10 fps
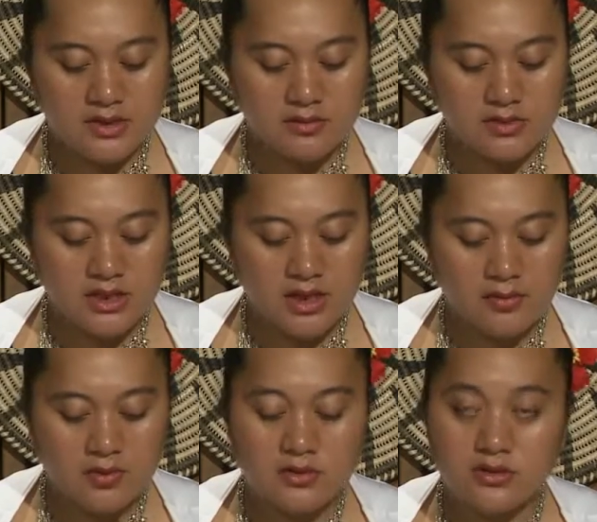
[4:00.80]
some time
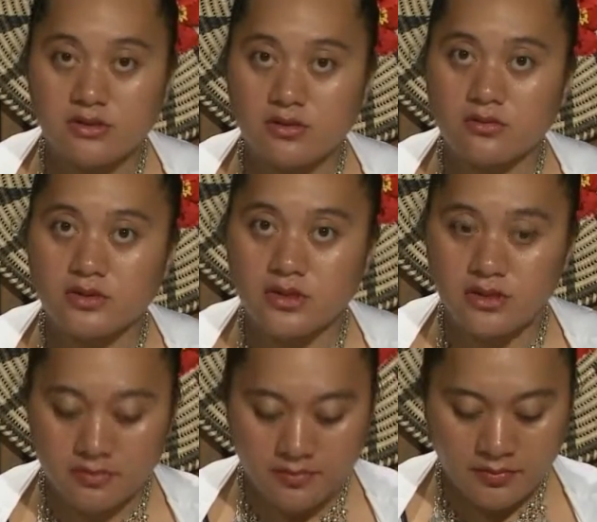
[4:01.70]

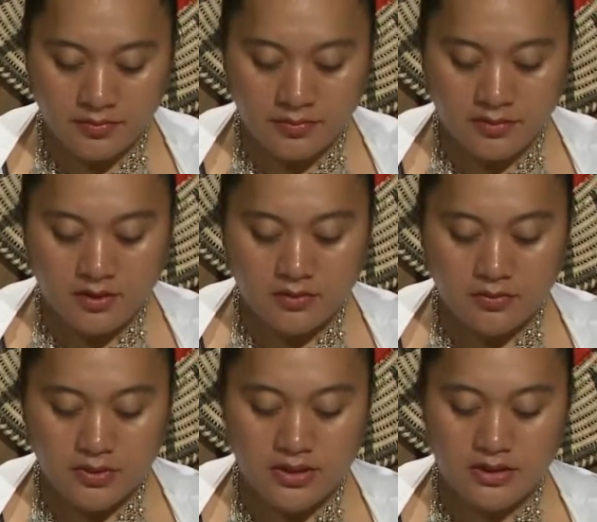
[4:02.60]
consulting
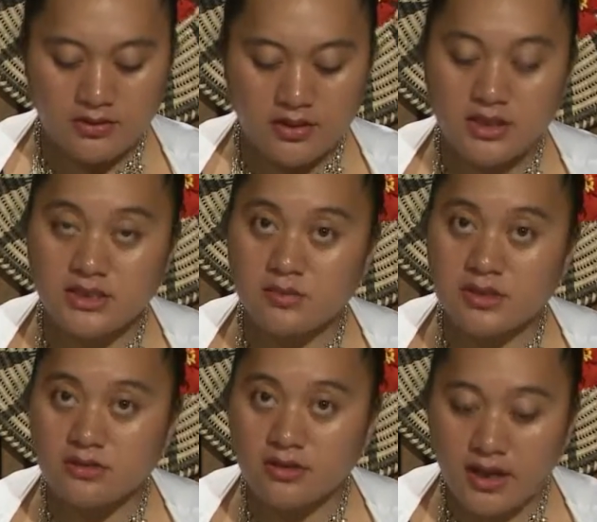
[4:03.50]
with
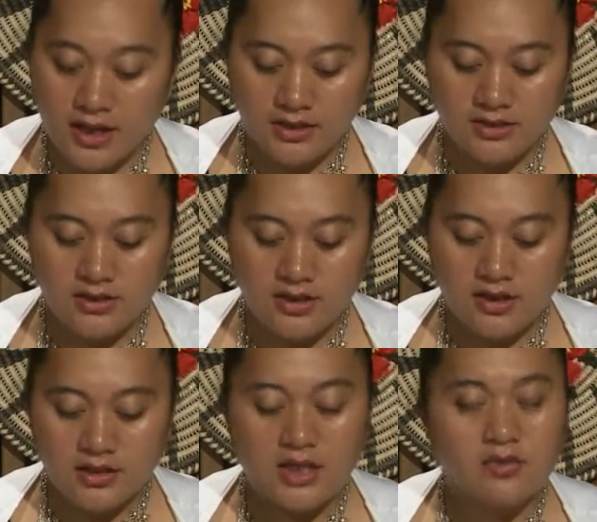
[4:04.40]
customers on island,
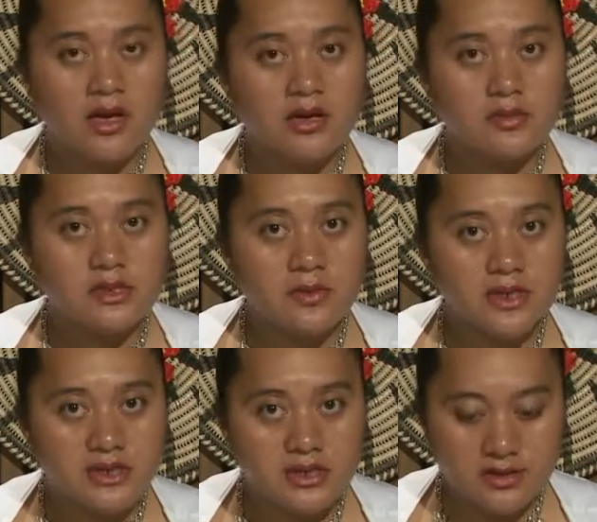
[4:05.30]
they've come to a
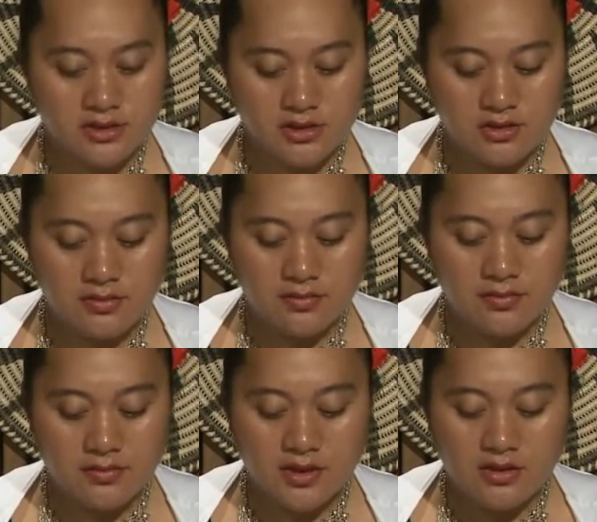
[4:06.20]
decision
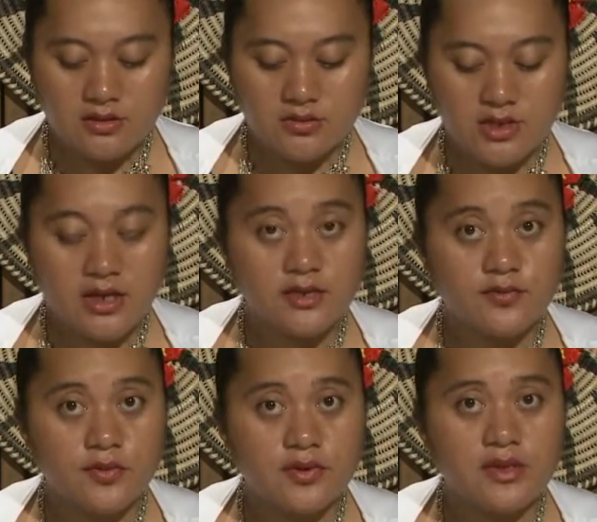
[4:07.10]
to charge
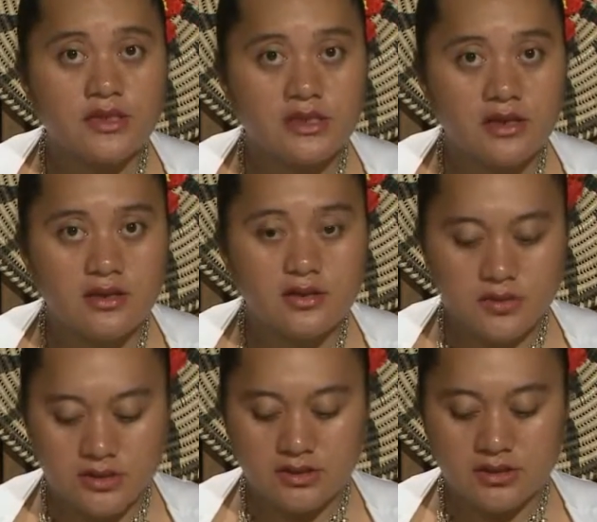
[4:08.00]
for internet
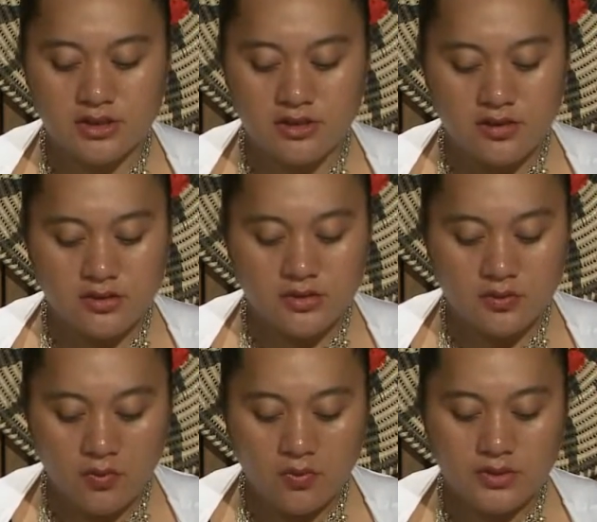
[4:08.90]
usage to
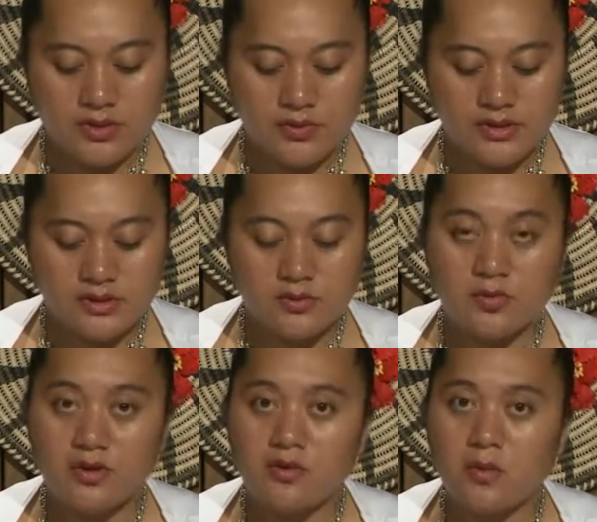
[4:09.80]
all users
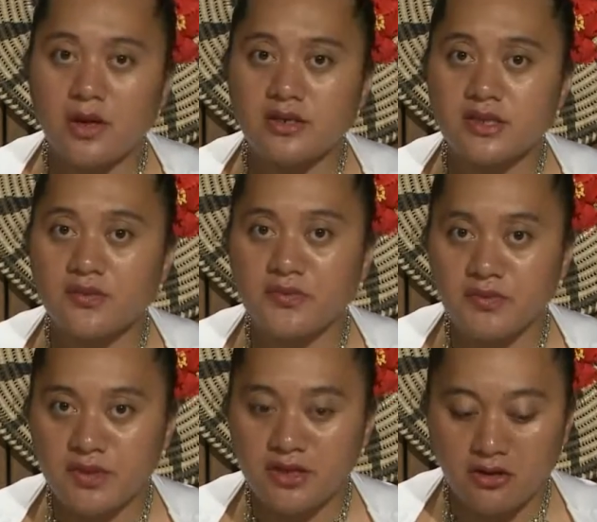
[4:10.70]
with a rate of
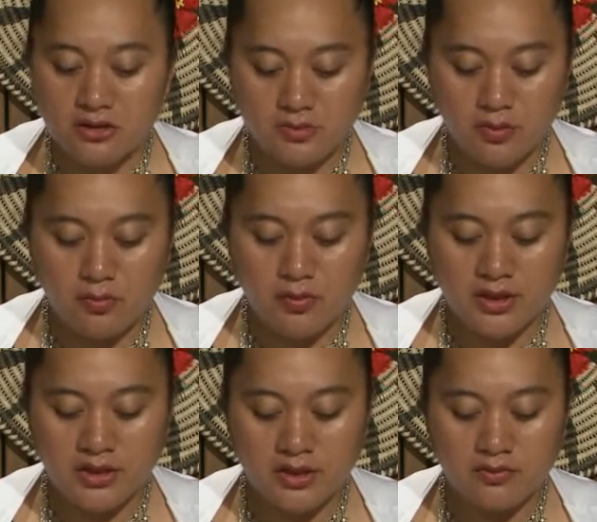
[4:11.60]
$50 per
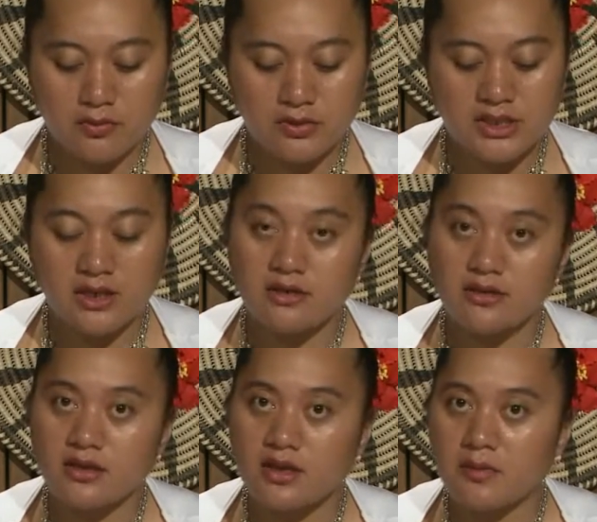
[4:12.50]
month for
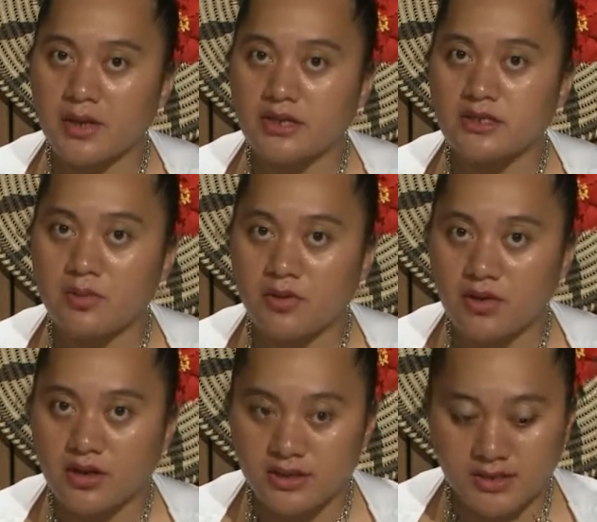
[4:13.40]
10 gigabytes per
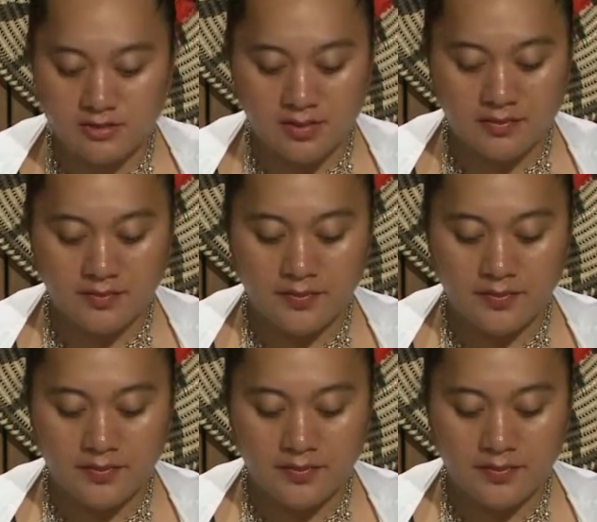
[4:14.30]
customer.